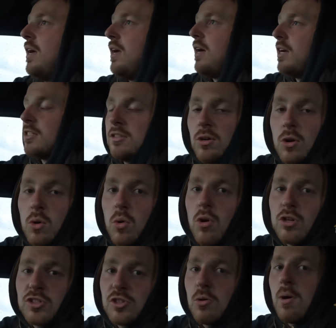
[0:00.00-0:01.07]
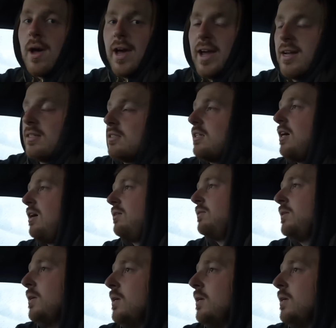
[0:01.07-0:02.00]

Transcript: That's not quite square, so